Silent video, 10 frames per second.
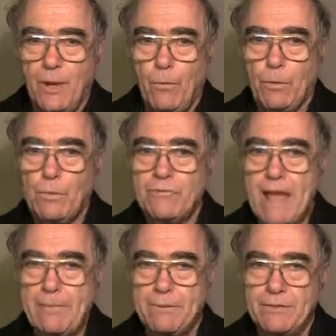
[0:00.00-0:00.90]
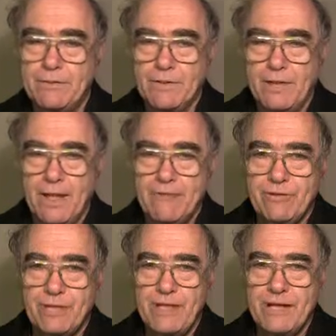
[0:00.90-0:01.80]
What would have happened if
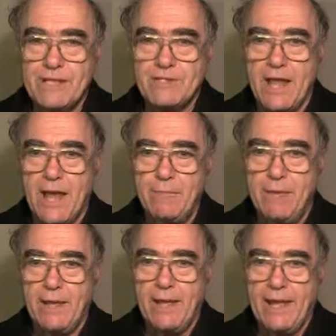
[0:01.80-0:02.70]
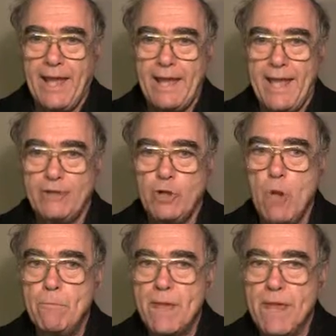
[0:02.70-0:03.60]
early Islam had had
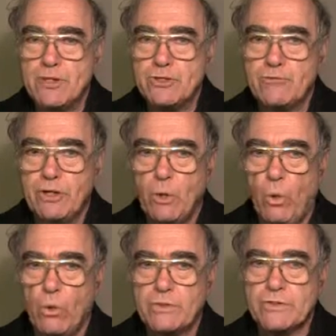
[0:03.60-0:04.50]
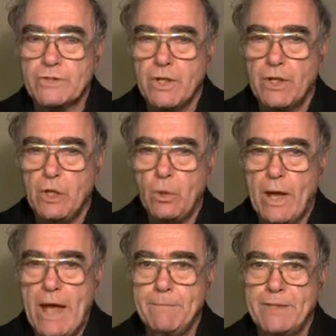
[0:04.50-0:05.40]
no means of recourse to
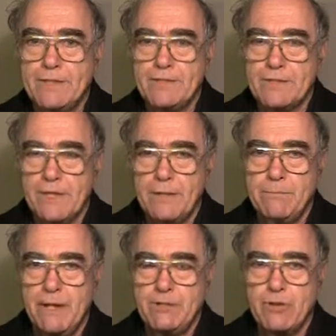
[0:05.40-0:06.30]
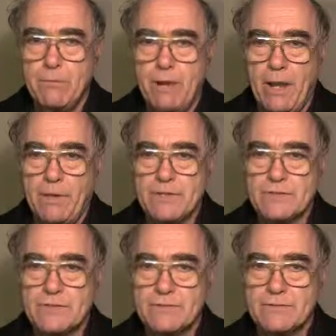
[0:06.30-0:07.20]
armies and military
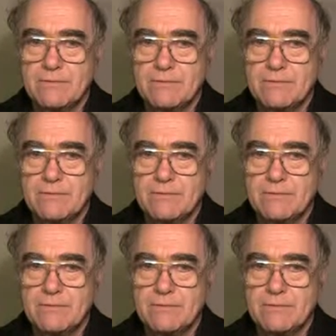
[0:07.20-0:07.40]
prowess?